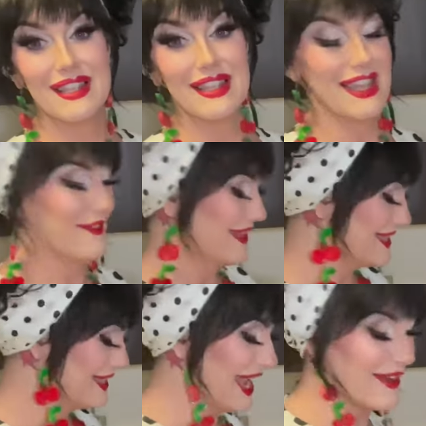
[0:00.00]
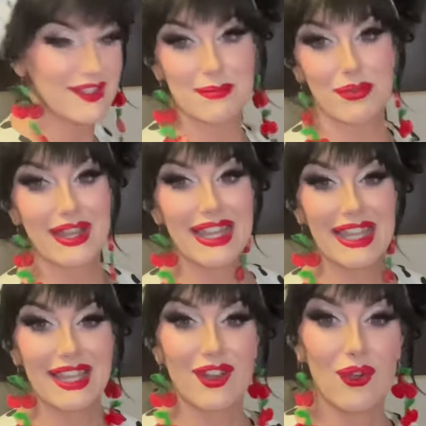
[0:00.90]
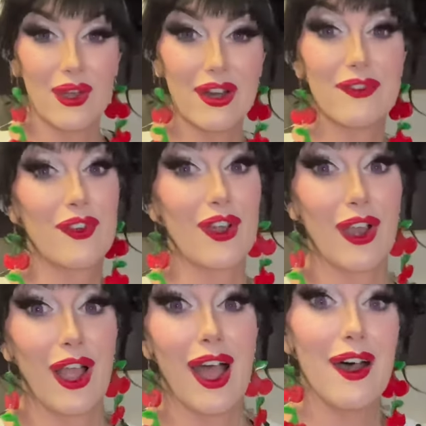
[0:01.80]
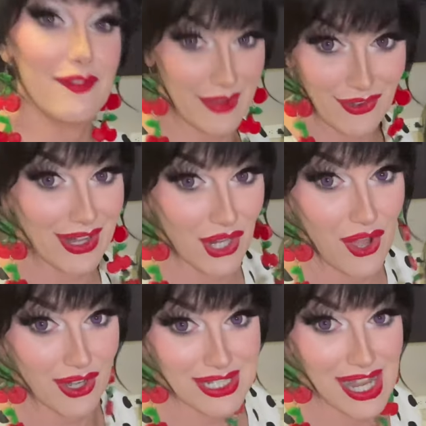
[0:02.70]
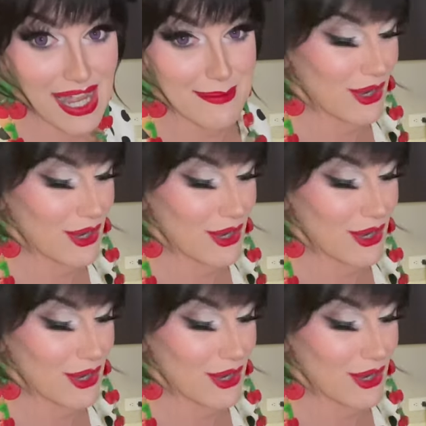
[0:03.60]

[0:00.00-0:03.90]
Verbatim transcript: if it's safe to preheat your oil for a very long time or